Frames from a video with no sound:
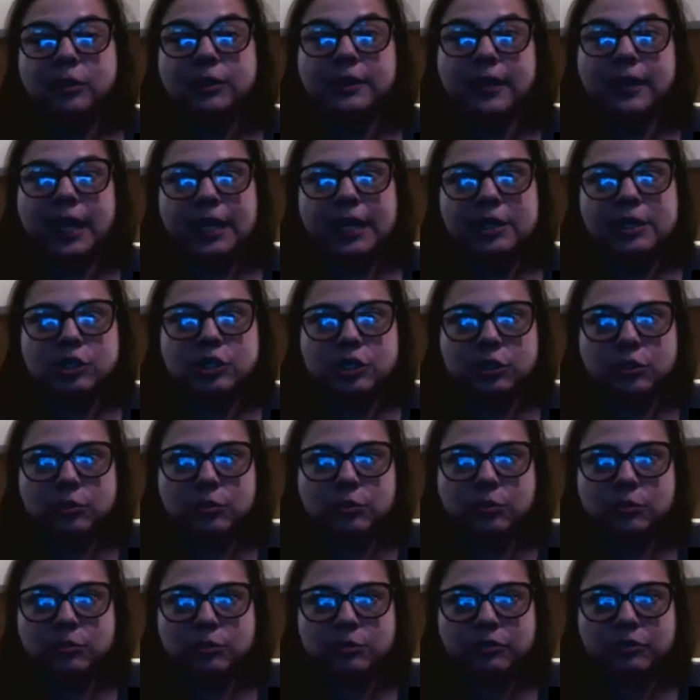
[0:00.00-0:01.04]
what they
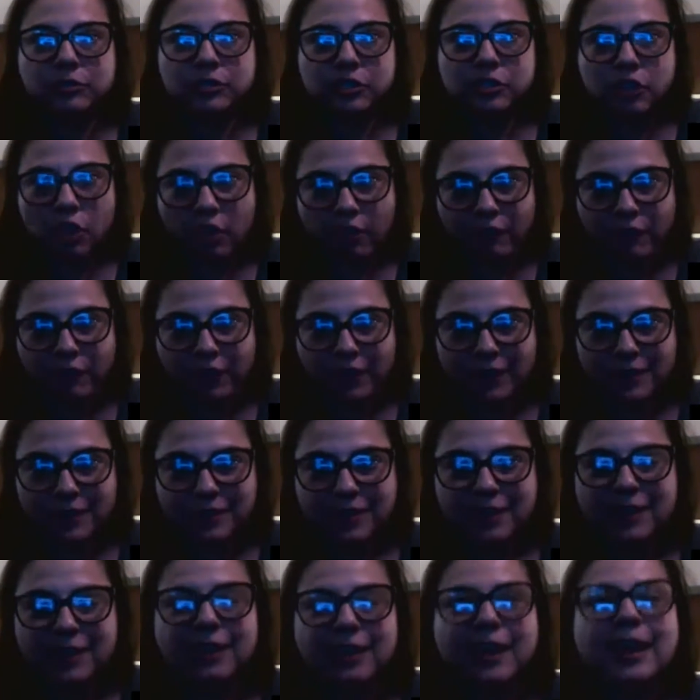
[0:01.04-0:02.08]
do to solve
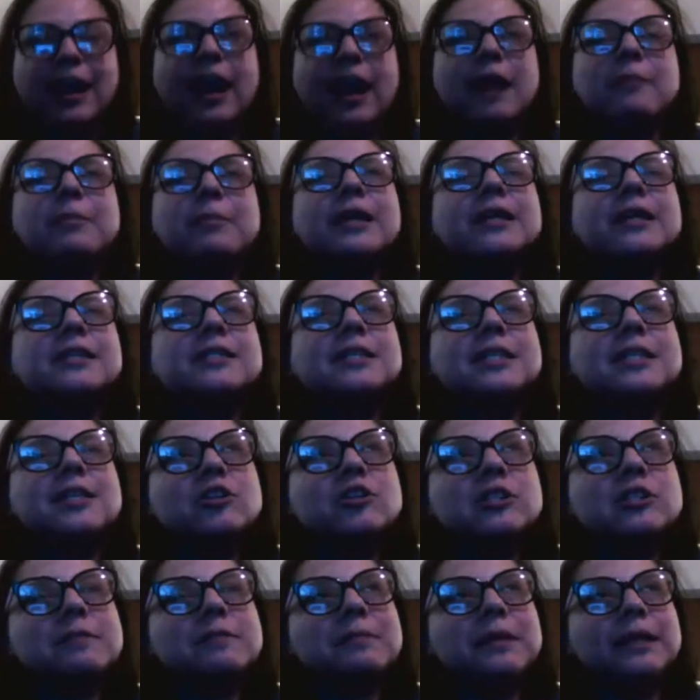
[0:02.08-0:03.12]
it. Like I'm like, isn't
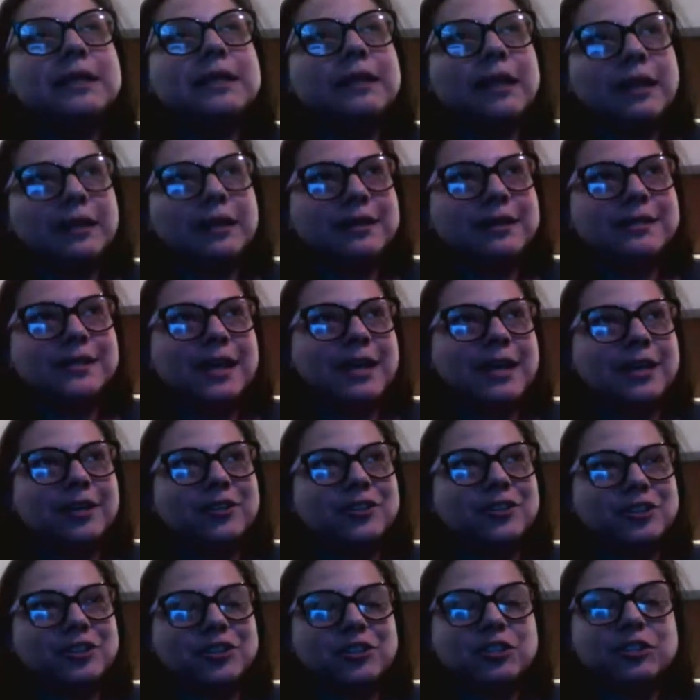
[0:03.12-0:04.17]
there something like this I
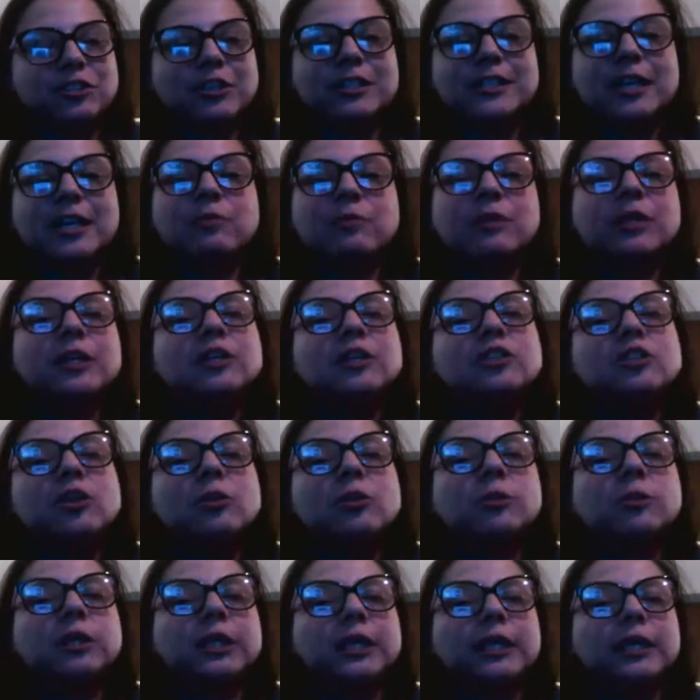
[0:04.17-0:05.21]
can just, because I really
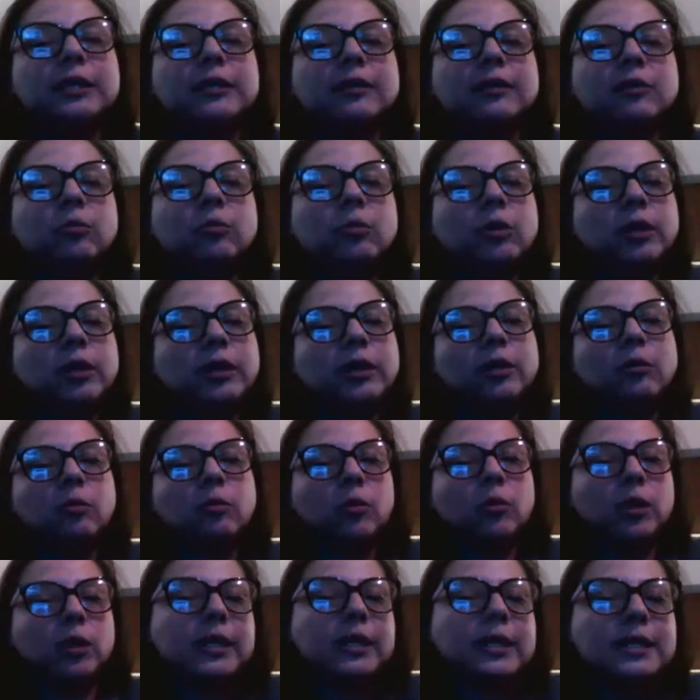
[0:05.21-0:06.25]
don't need the
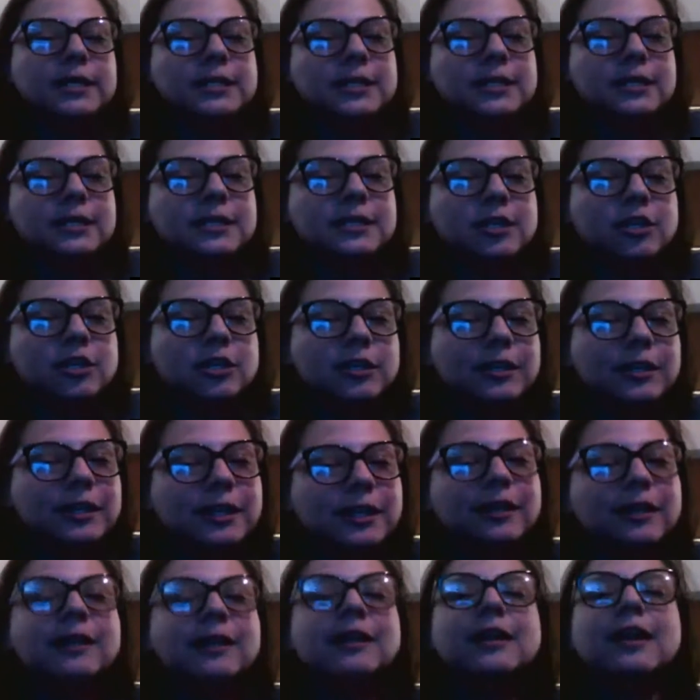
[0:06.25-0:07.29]
one-on-one
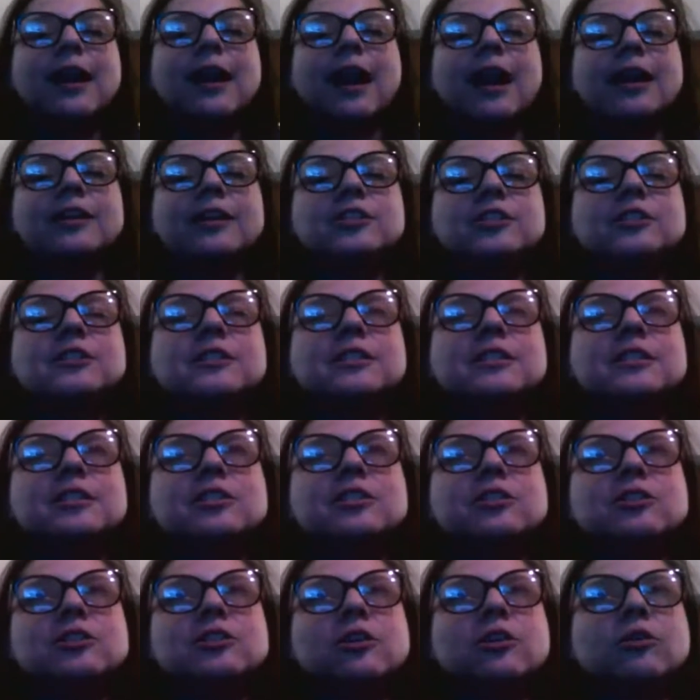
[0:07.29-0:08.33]
necessarily. I just need to
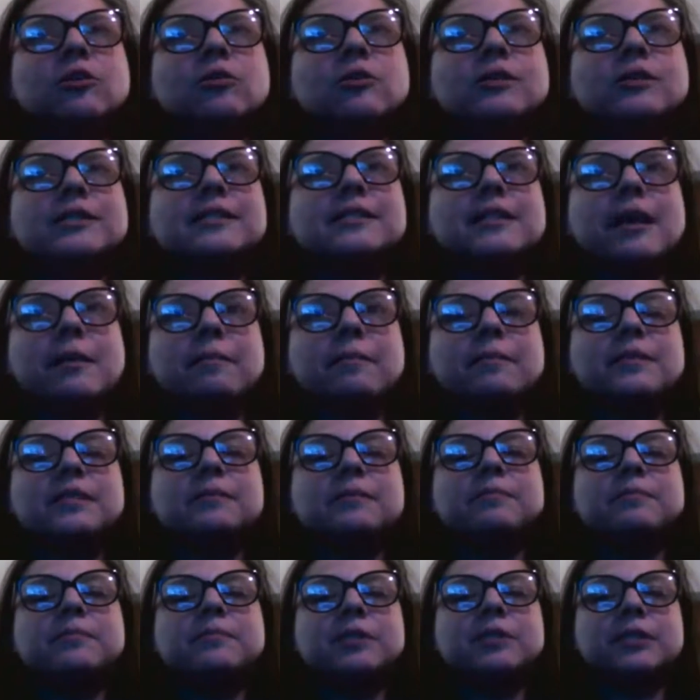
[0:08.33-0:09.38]
know the steps
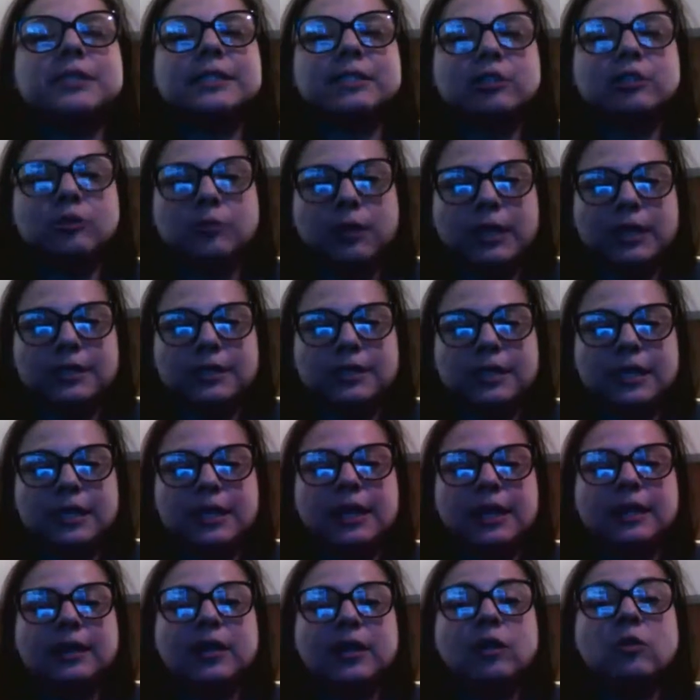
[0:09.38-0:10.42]
to do it. And I
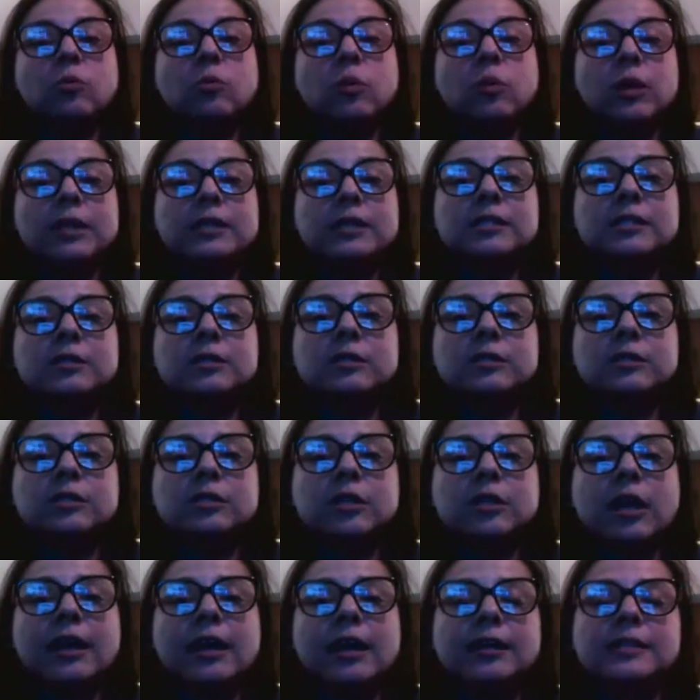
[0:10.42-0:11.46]
think once
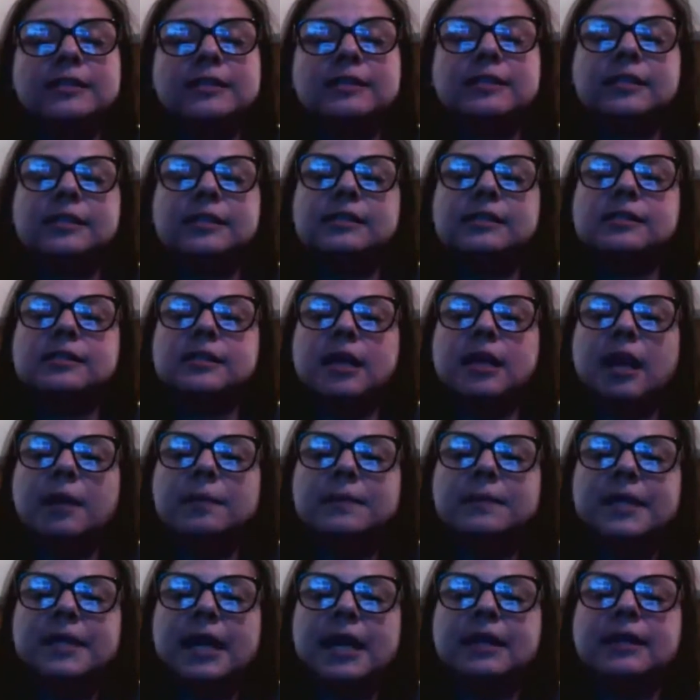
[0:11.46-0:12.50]
I can see the steps,
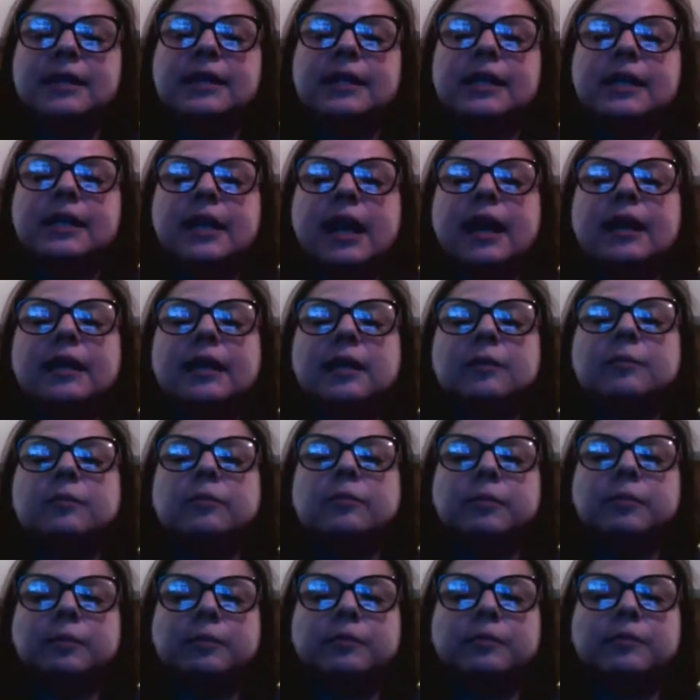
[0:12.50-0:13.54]
I think I can
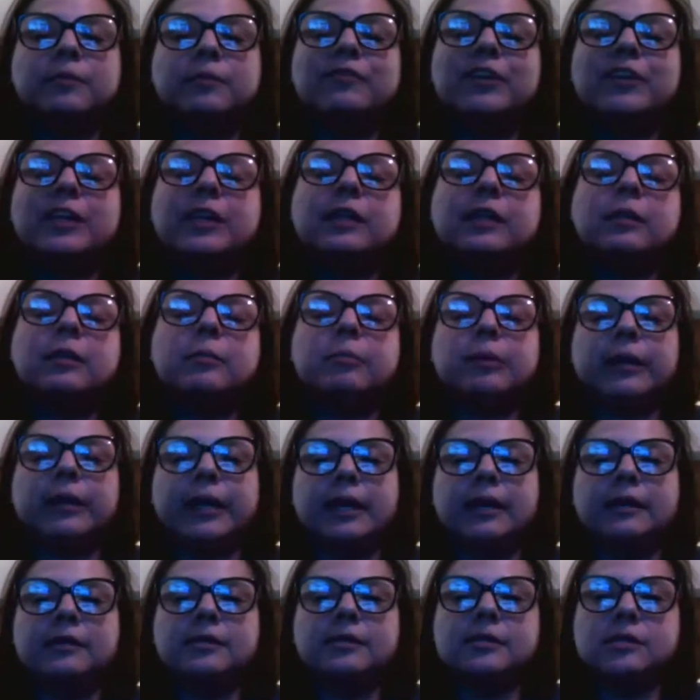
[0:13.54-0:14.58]
fill in the
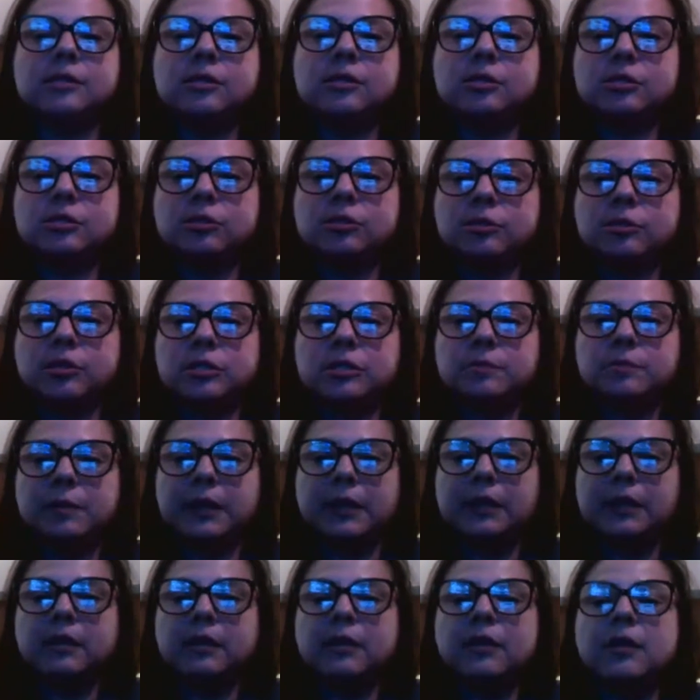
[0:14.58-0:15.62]
blanks, so to
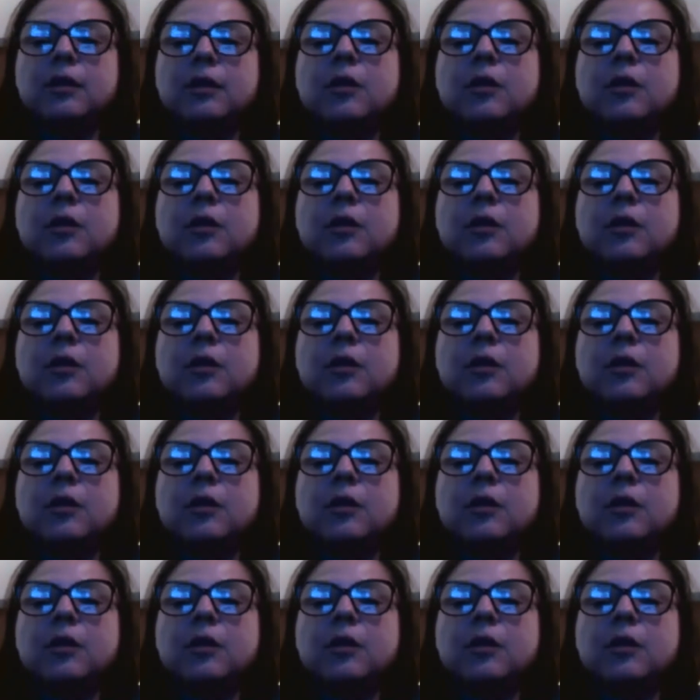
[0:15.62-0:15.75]
speak.